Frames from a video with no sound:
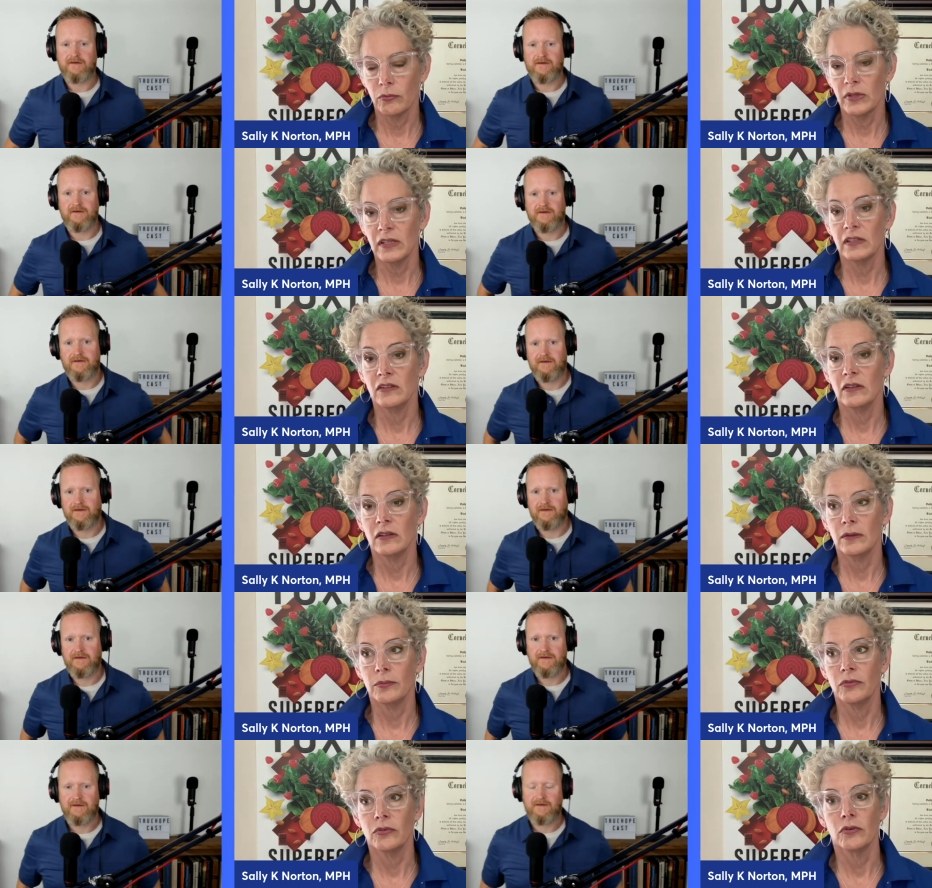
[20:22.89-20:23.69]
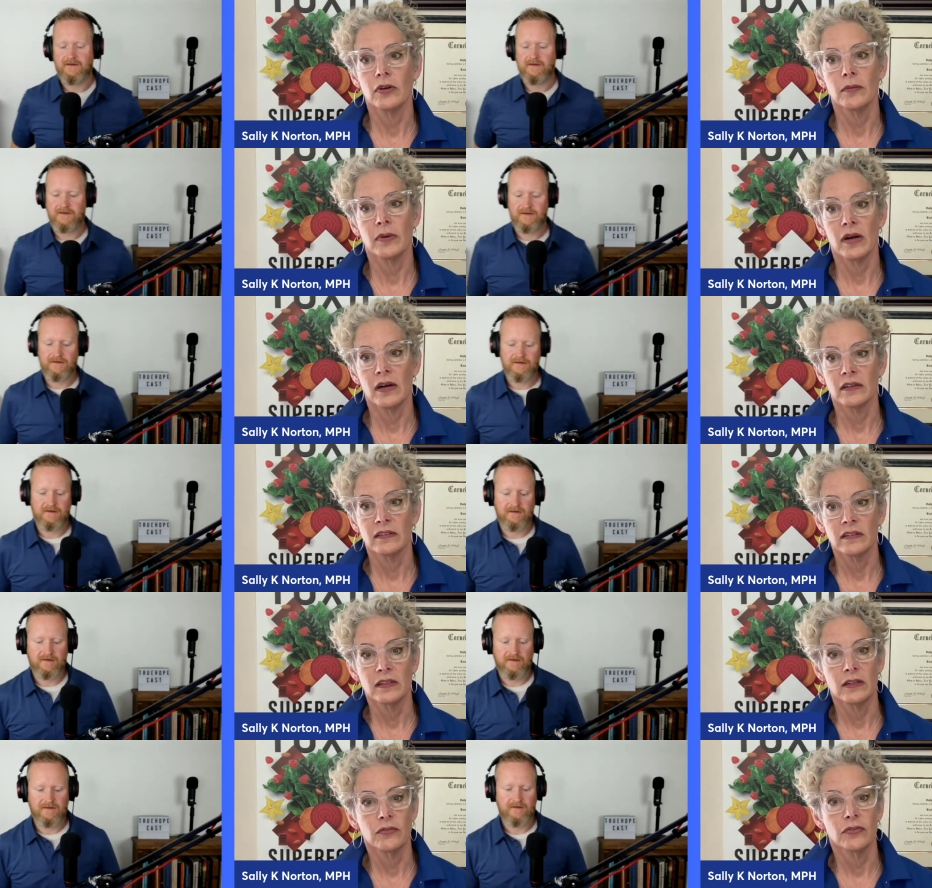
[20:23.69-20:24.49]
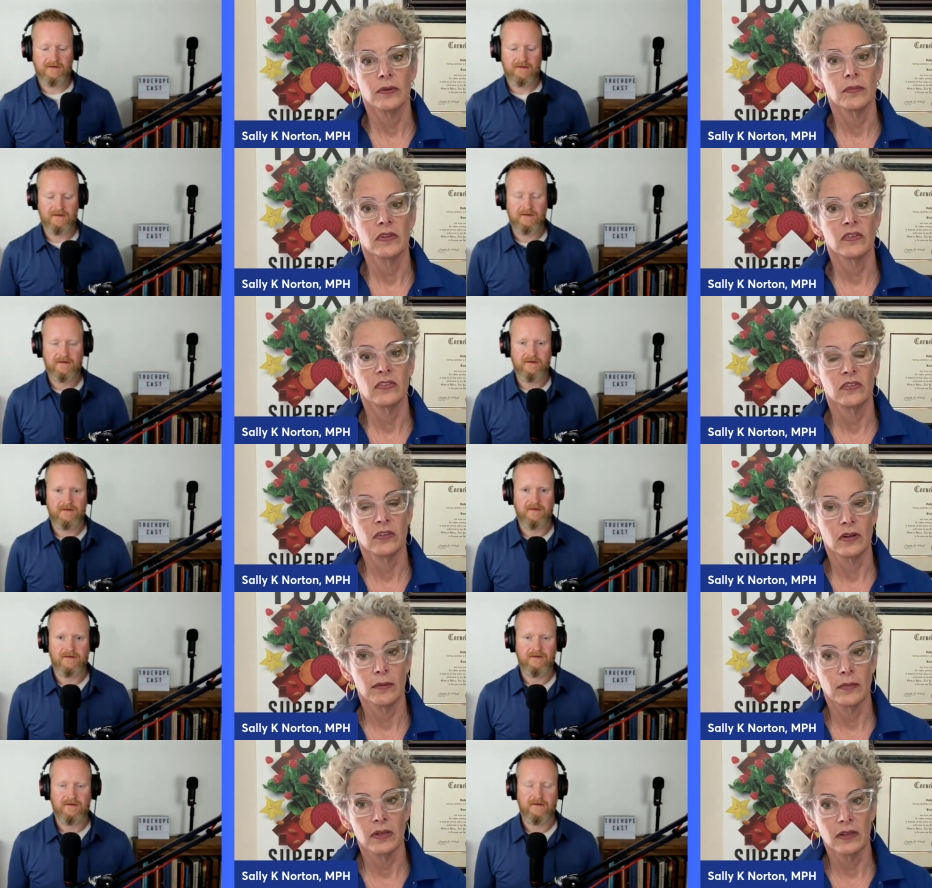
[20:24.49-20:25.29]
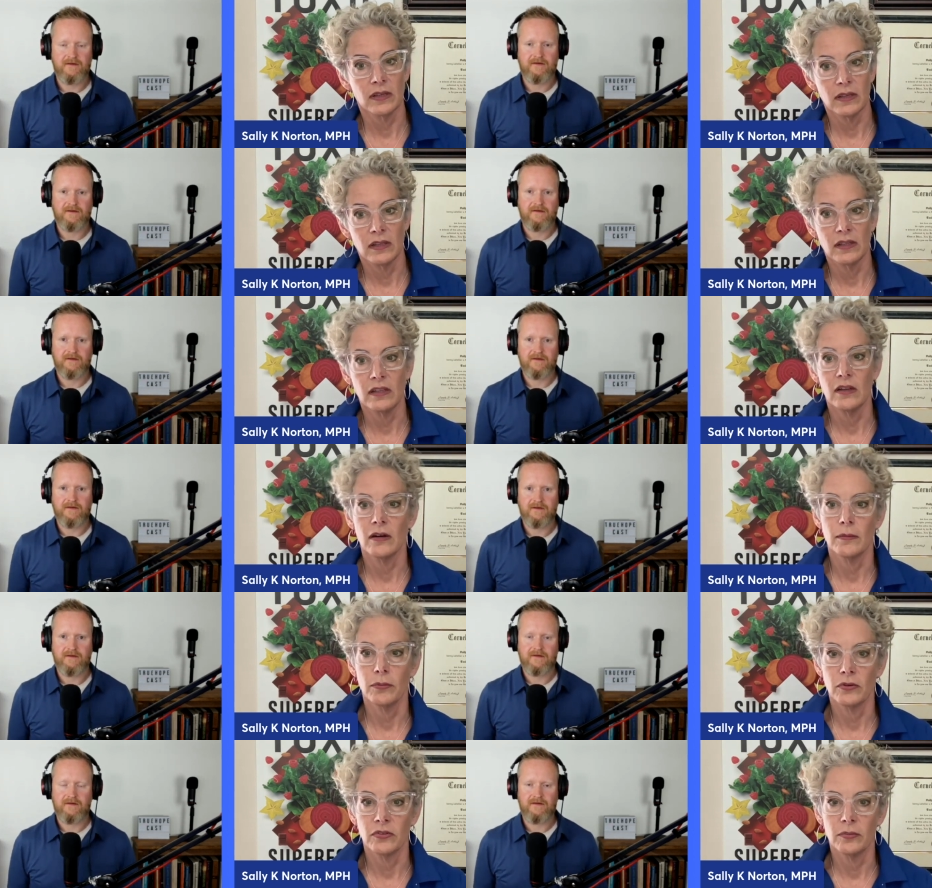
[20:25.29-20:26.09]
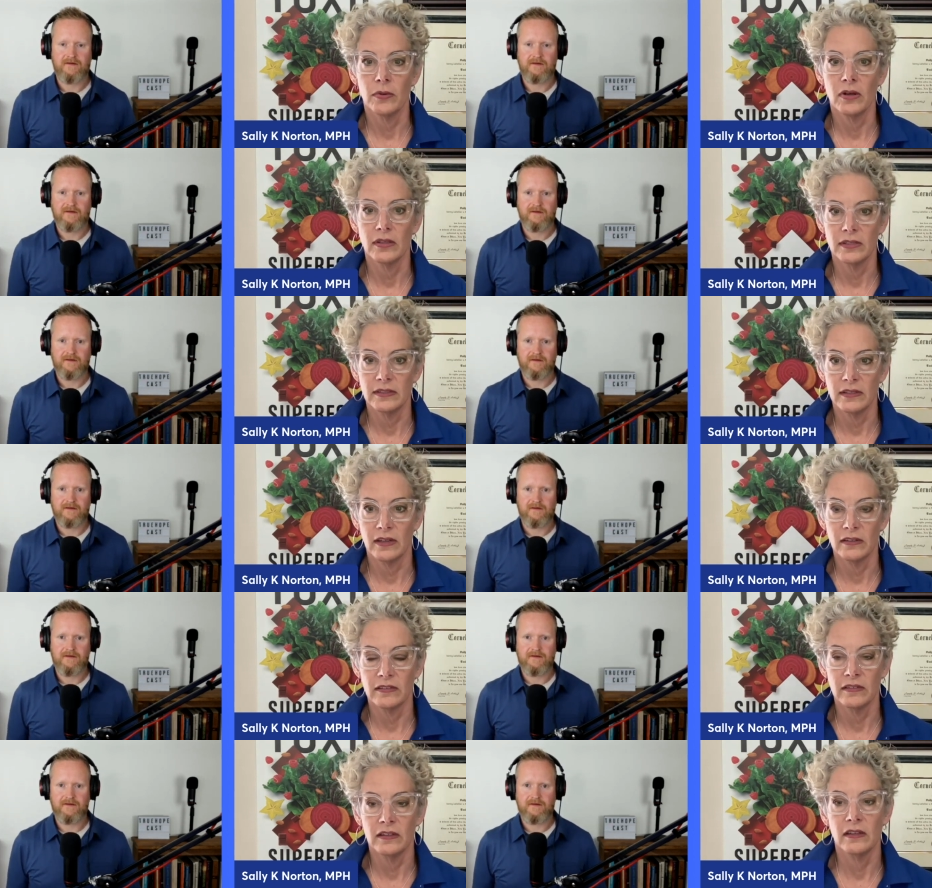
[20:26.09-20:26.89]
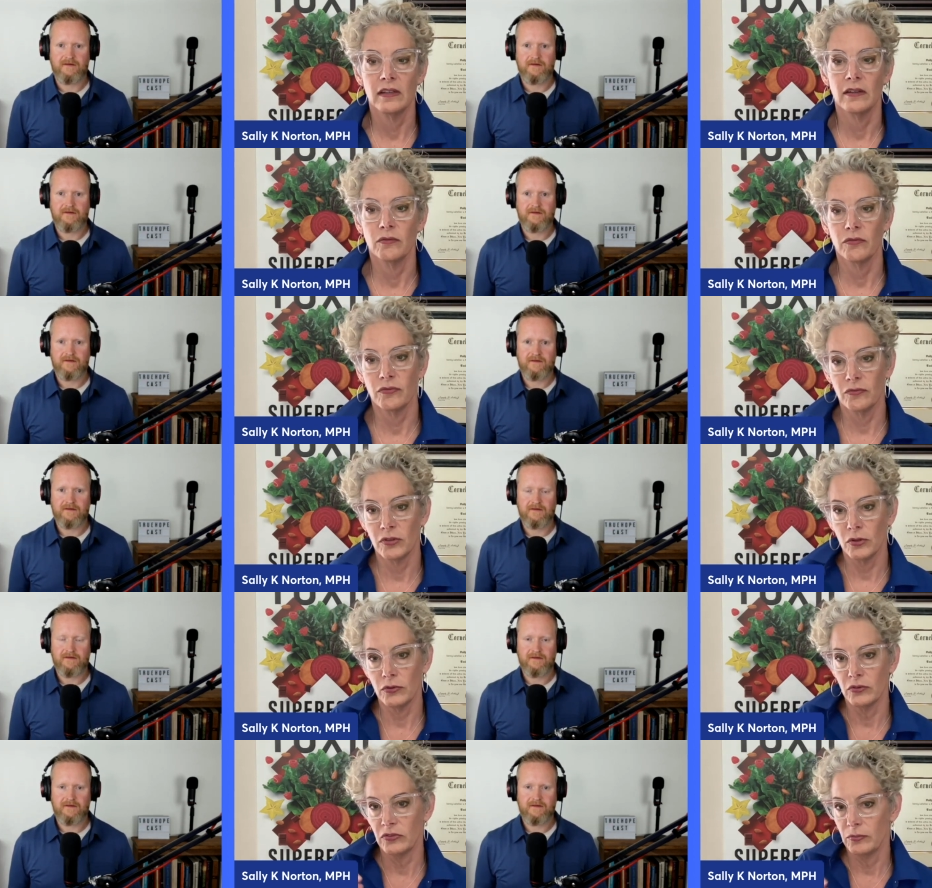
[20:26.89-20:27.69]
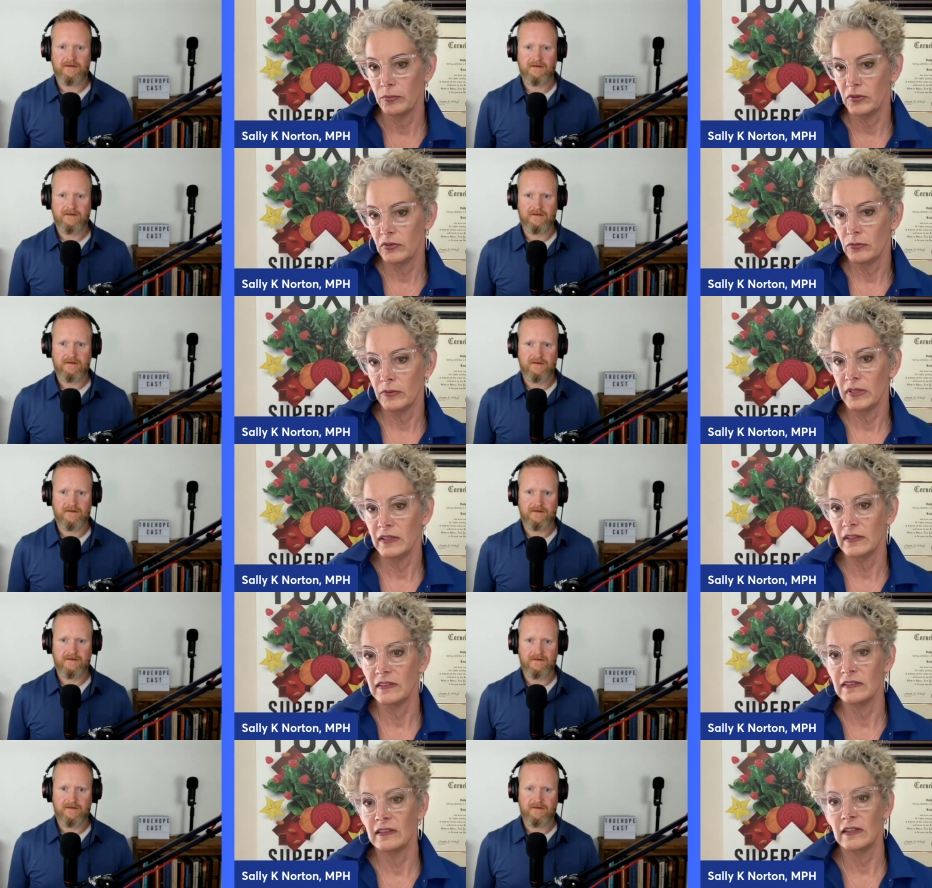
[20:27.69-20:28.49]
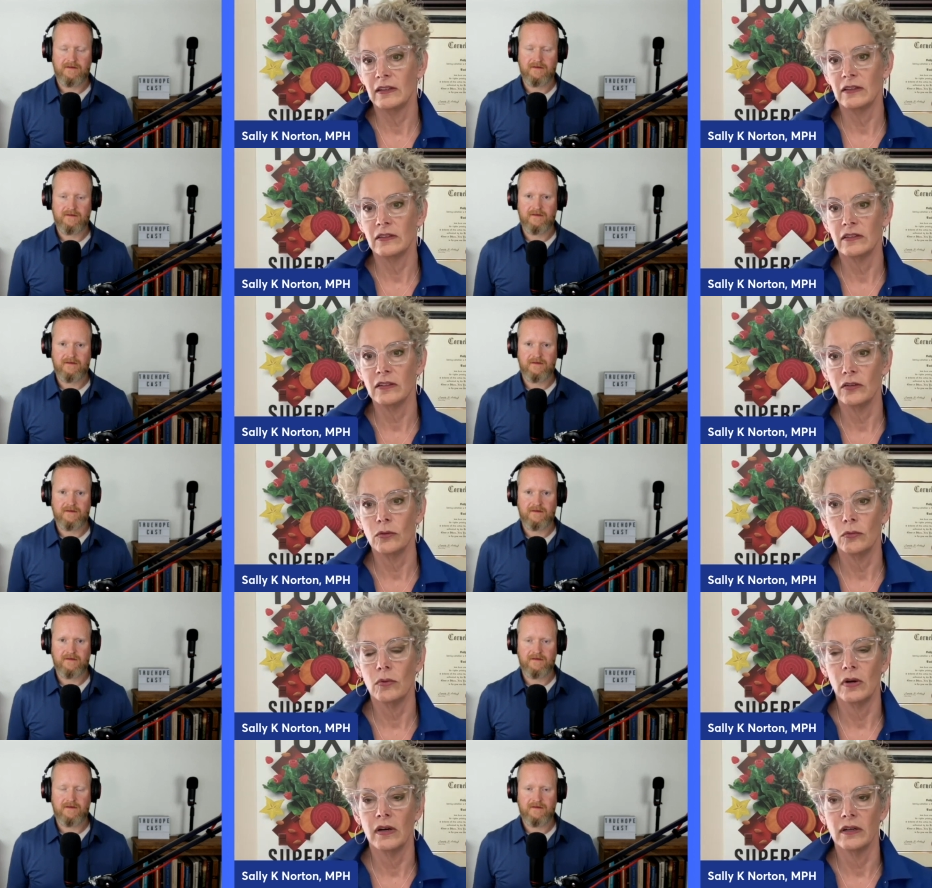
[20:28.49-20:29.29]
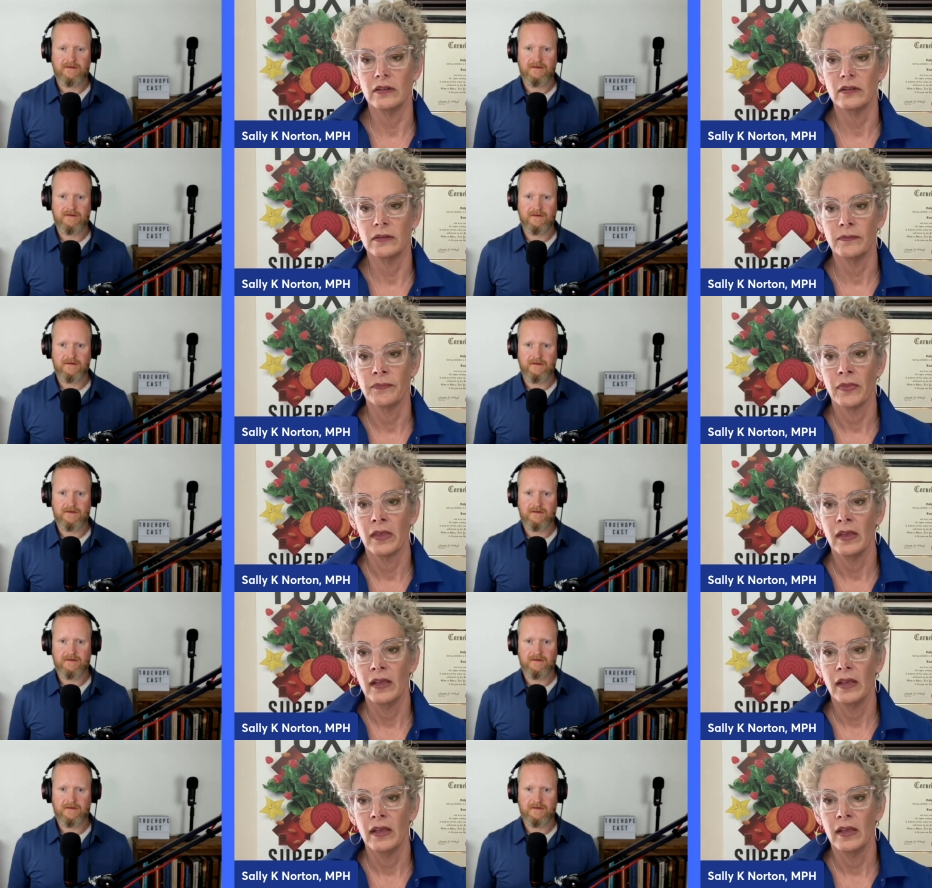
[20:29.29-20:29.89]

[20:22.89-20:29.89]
Speaker 1: We absorb oxalate from the stomach and the upper small intestine. It floats between the cells and the water.